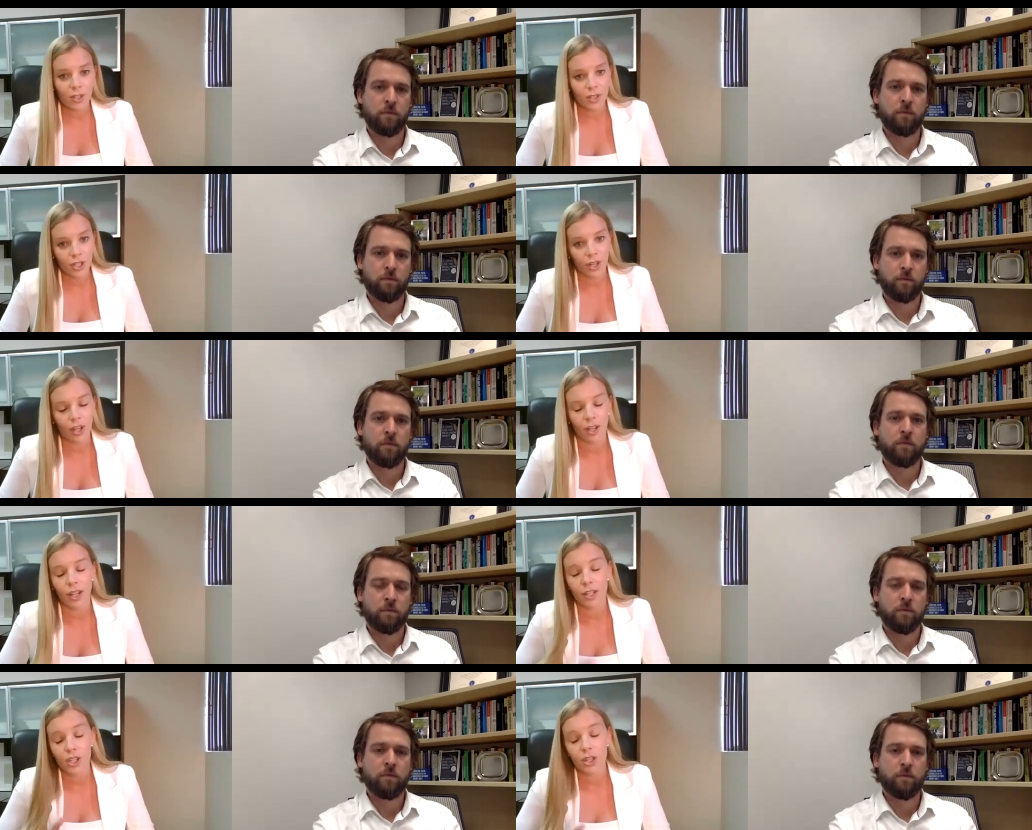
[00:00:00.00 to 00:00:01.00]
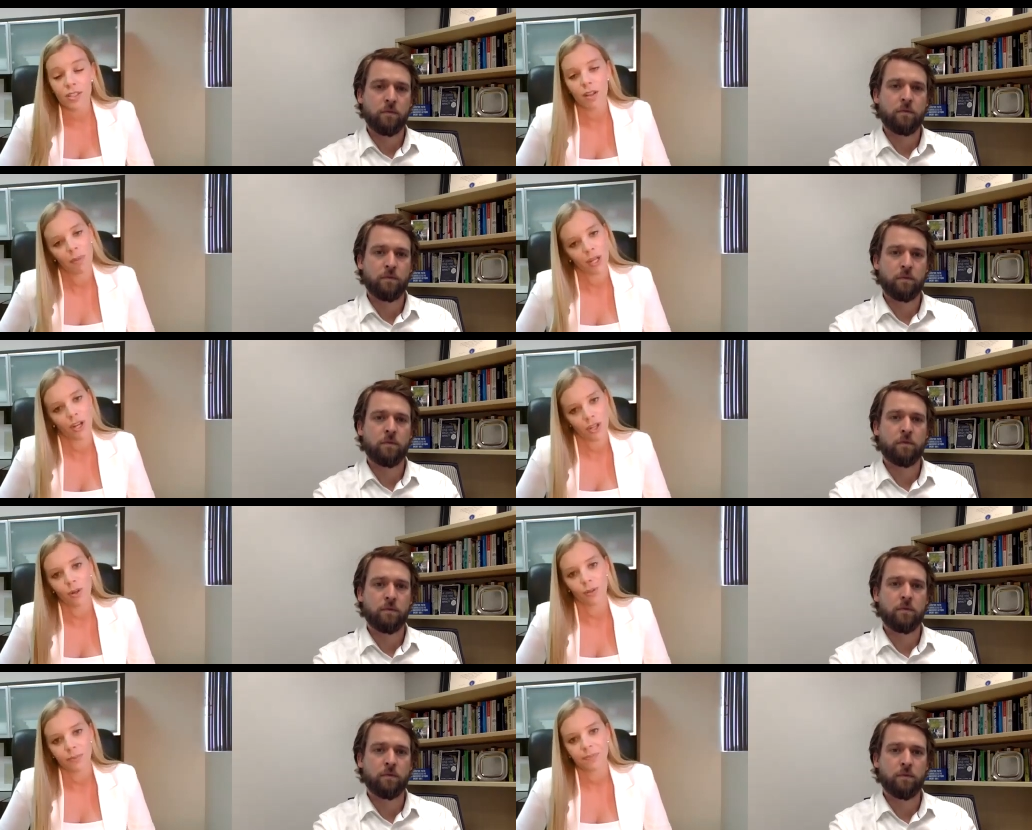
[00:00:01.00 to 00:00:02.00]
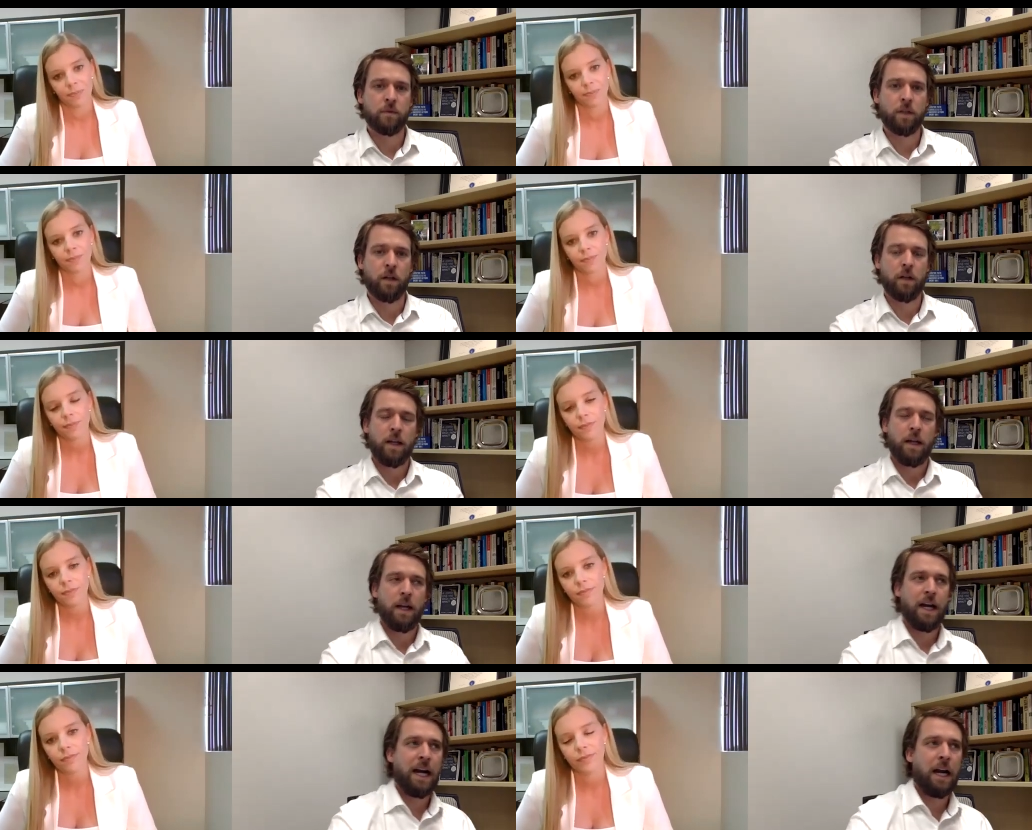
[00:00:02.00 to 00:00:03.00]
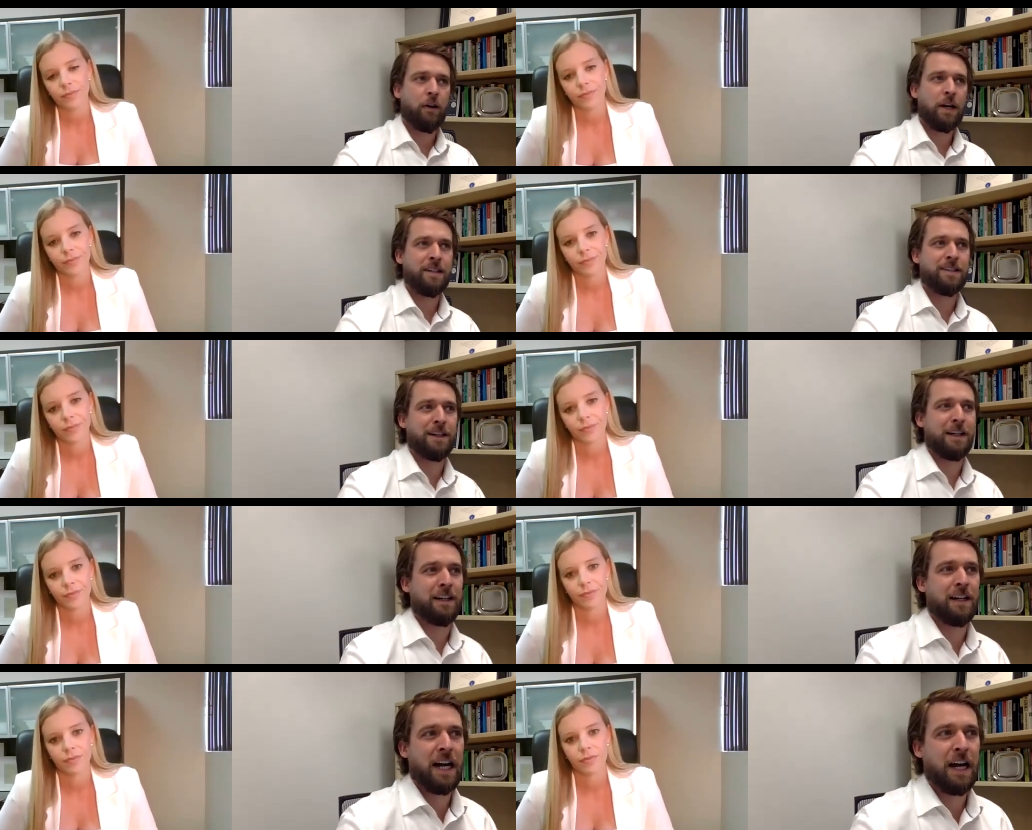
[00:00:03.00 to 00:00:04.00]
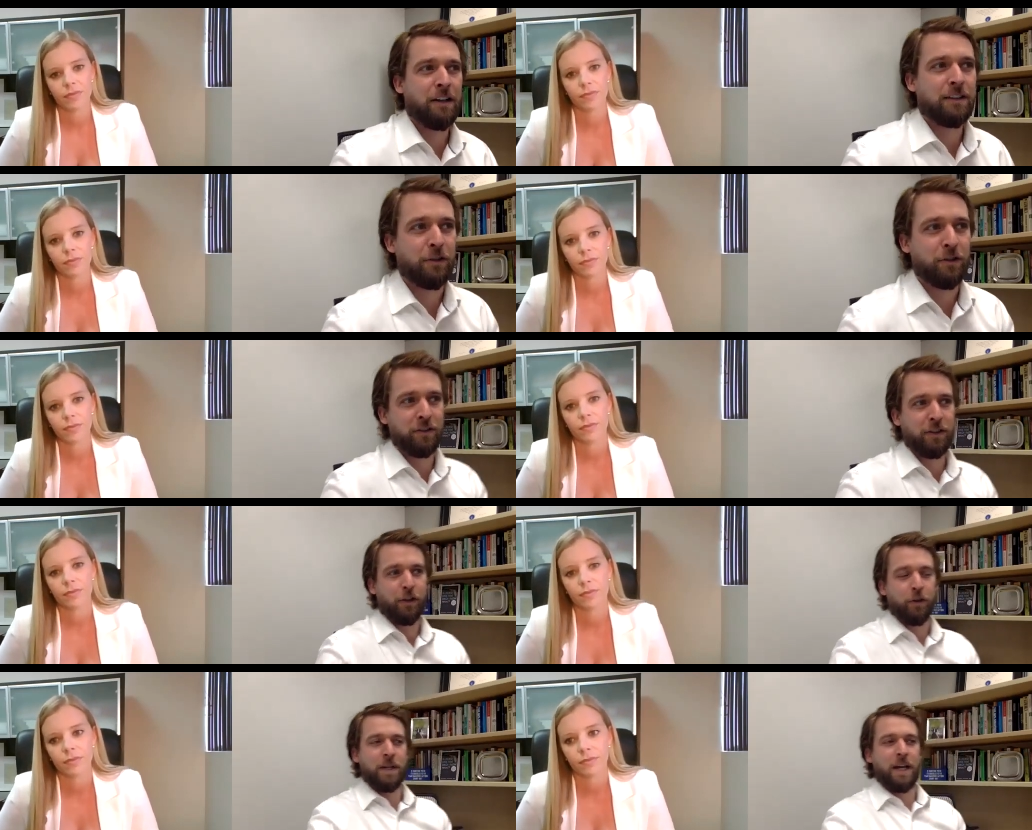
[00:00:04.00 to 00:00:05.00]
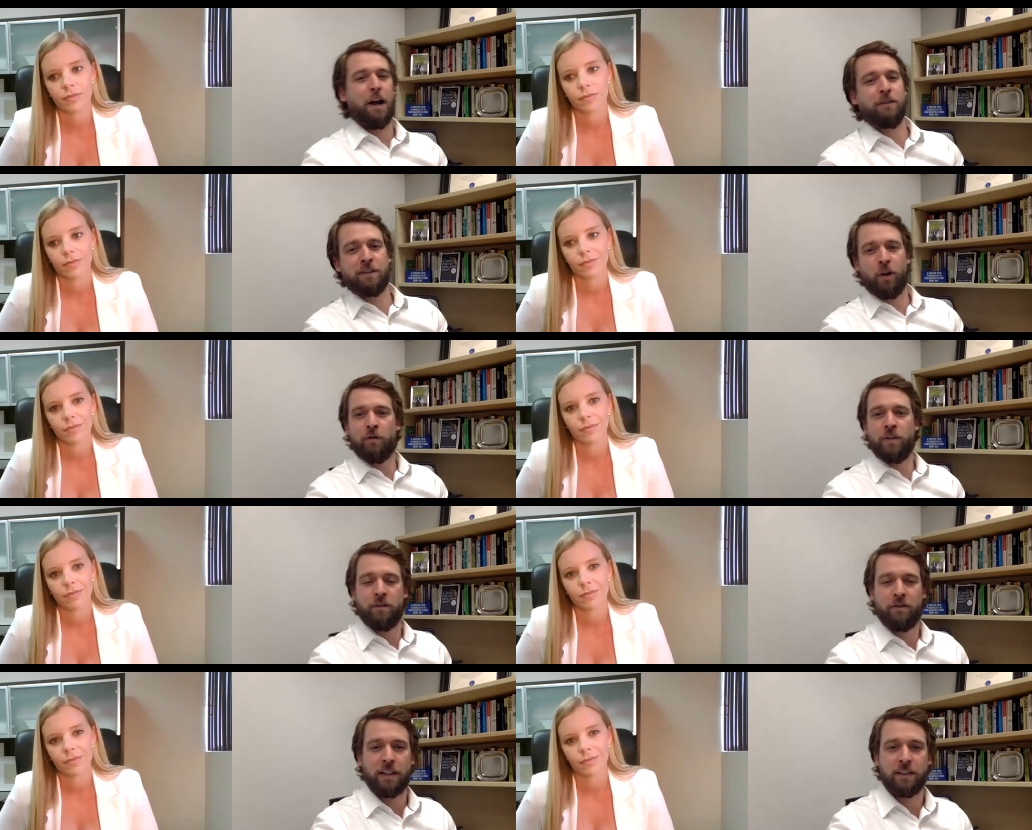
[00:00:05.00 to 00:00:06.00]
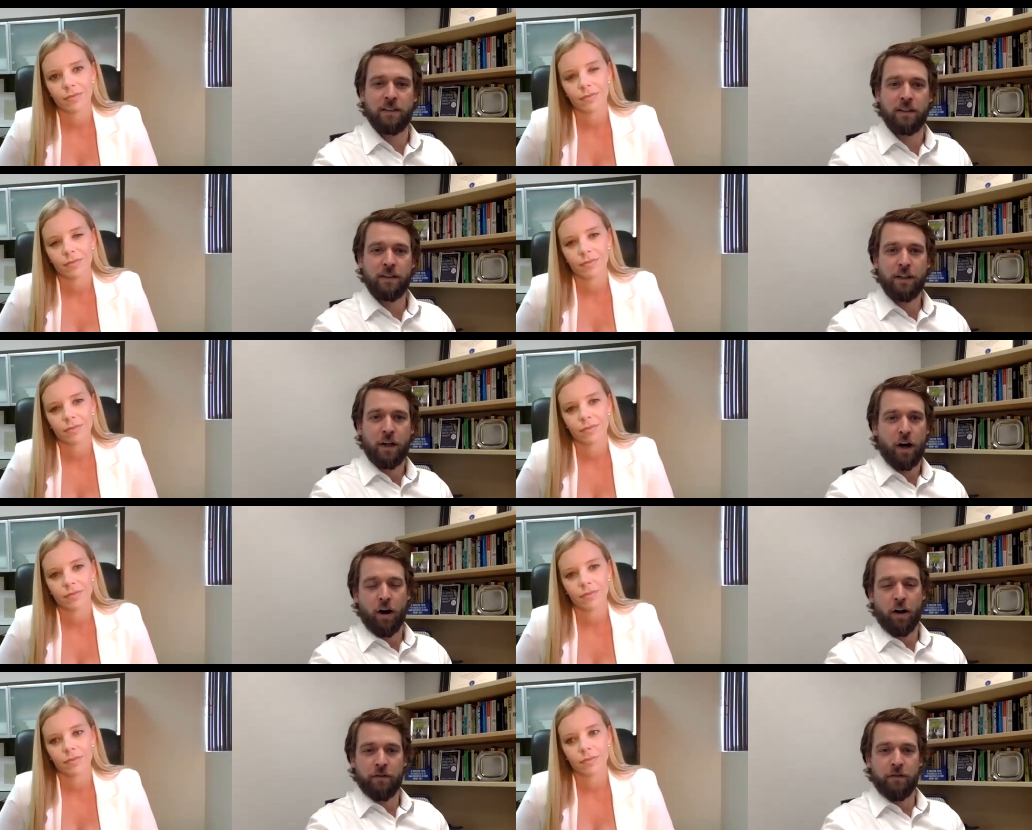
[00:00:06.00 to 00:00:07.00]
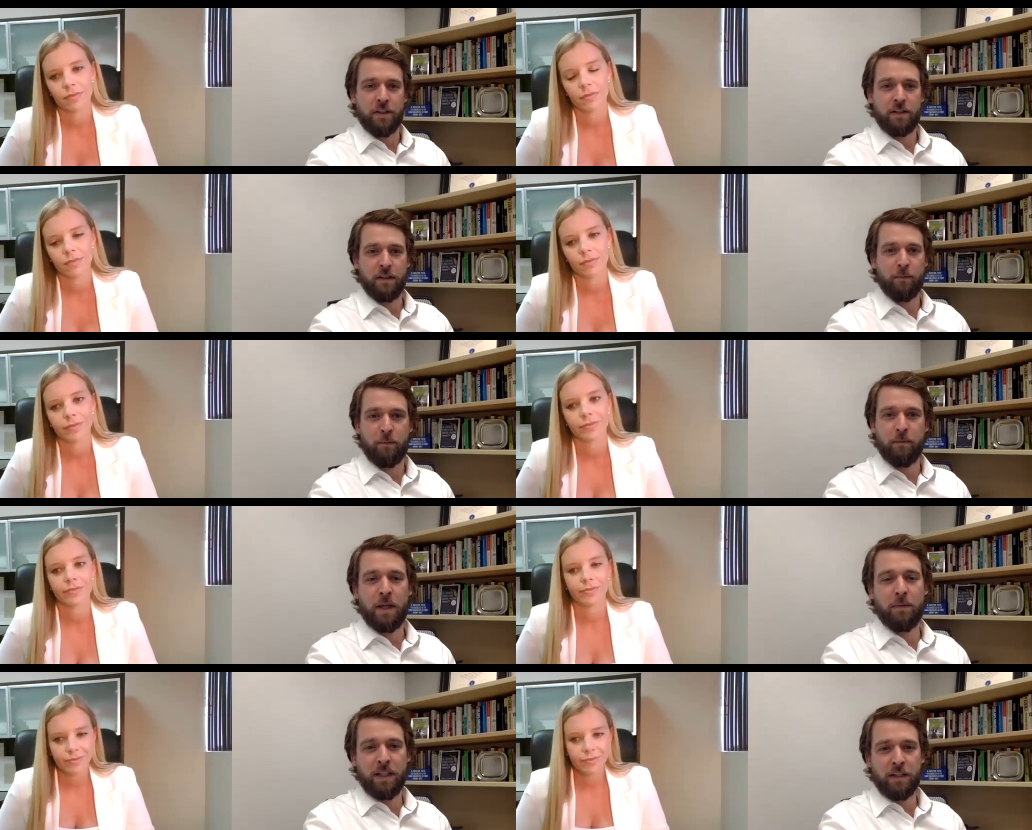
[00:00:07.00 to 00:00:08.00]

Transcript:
Speaker 1: an, inter- uh, an insurance company on your own.
Speaker 2: Yeah. How has, uh, how, you know, shifting a little bit, how has COVID affected all of this? Maybe